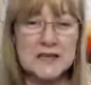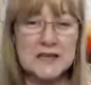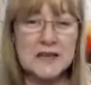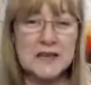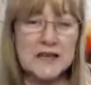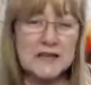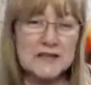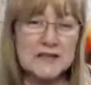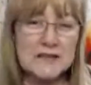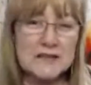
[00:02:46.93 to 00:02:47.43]
in
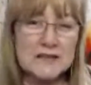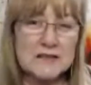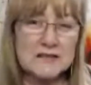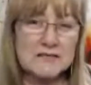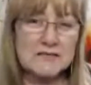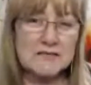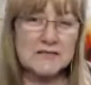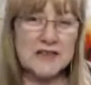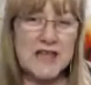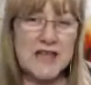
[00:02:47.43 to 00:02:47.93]

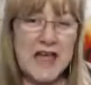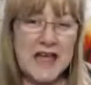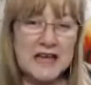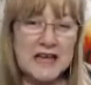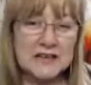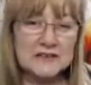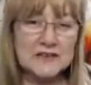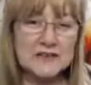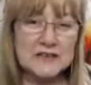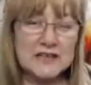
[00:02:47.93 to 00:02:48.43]
the
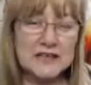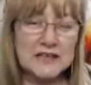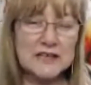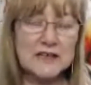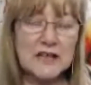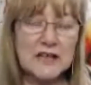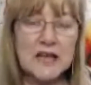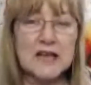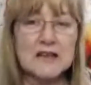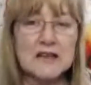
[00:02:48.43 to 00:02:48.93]

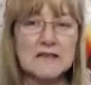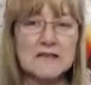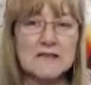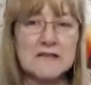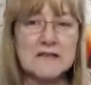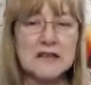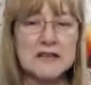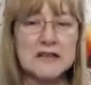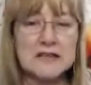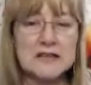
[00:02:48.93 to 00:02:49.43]
county.
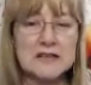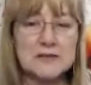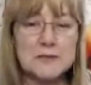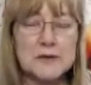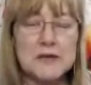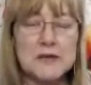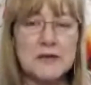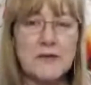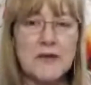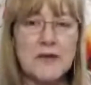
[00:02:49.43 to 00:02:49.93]
It's a
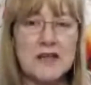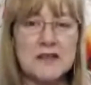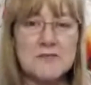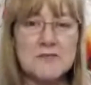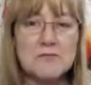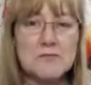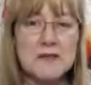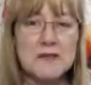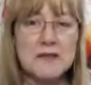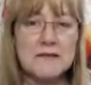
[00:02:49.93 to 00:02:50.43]
little bit of
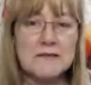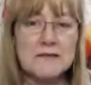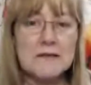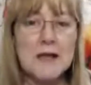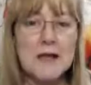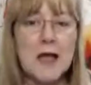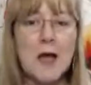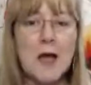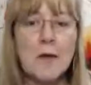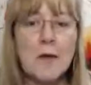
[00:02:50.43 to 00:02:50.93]
hit and
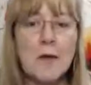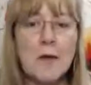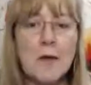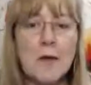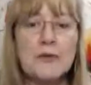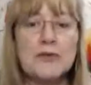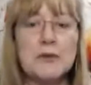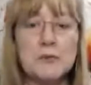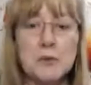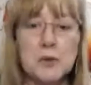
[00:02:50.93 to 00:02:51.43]
miss,
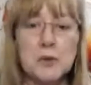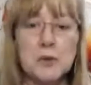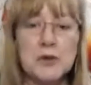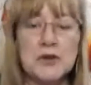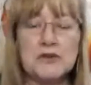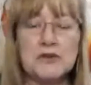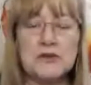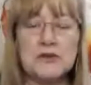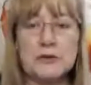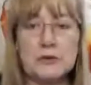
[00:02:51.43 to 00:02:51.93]
but the more
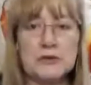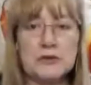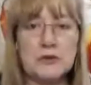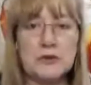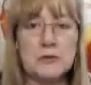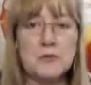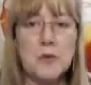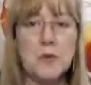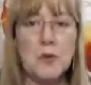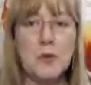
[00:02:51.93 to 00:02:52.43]
you do it,
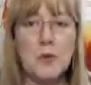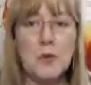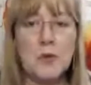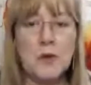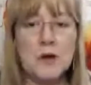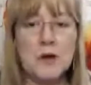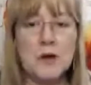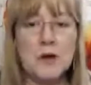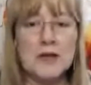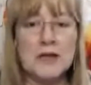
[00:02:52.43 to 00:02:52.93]
the
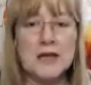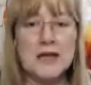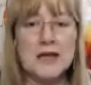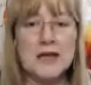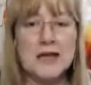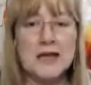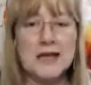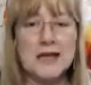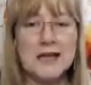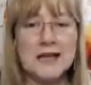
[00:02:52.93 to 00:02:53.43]
more
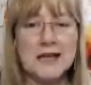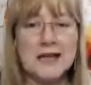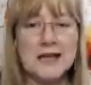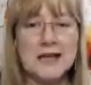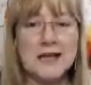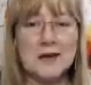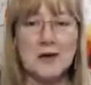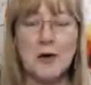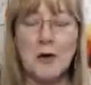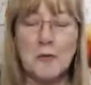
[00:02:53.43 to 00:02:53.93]

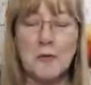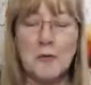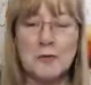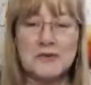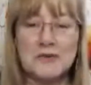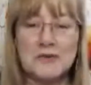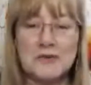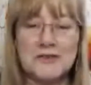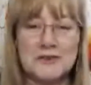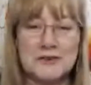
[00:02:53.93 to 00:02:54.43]

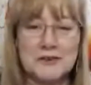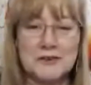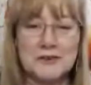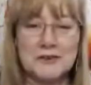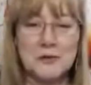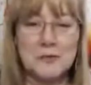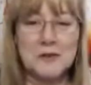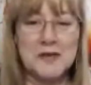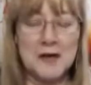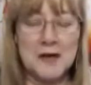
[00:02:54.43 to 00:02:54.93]
competent
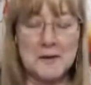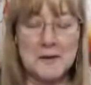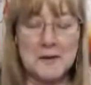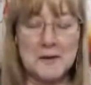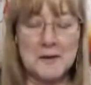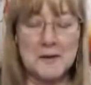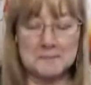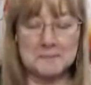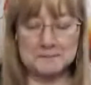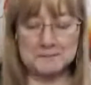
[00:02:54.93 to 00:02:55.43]
you
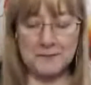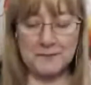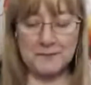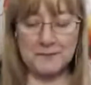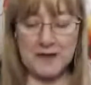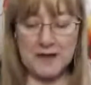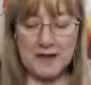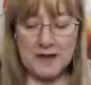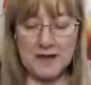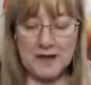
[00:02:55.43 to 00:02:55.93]
become.
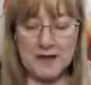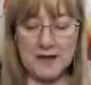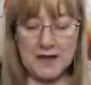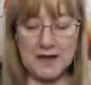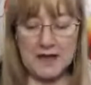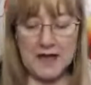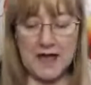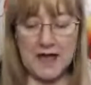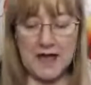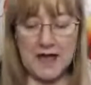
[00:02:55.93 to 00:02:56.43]

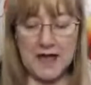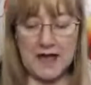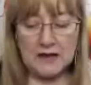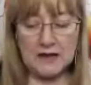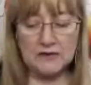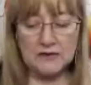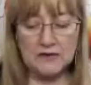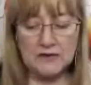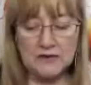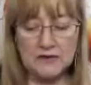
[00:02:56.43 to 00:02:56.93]

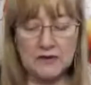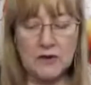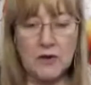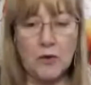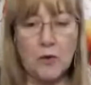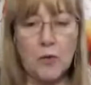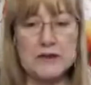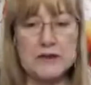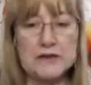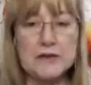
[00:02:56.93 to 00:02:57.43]
And
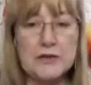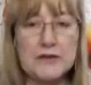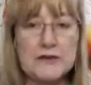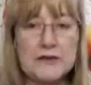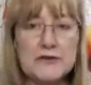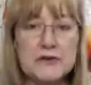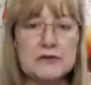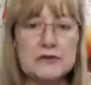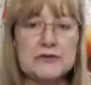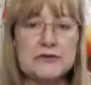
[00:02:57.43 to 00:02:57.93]
one of the
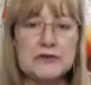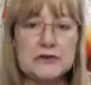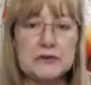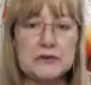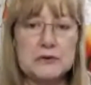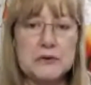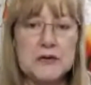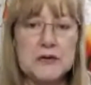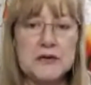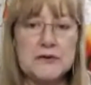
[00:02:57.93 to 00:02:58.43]
things you
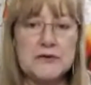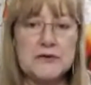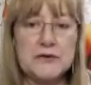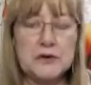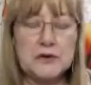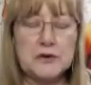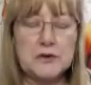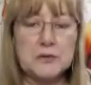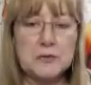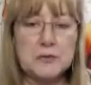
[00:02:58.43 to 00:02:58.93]
can
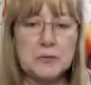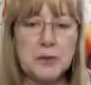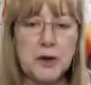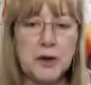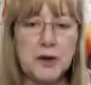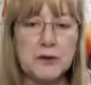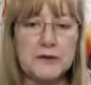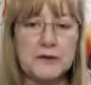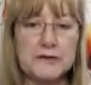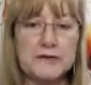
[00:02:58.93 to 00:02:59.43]
do is you
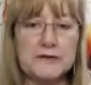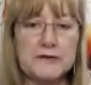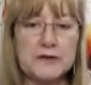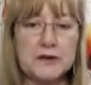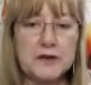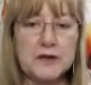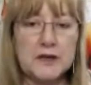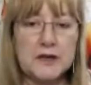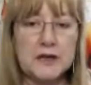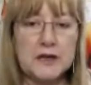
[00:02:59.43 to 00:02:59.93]
can
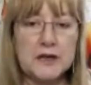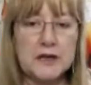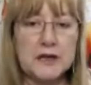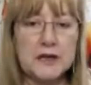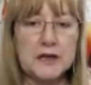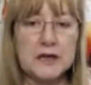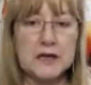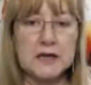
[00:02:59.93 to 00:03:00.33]
post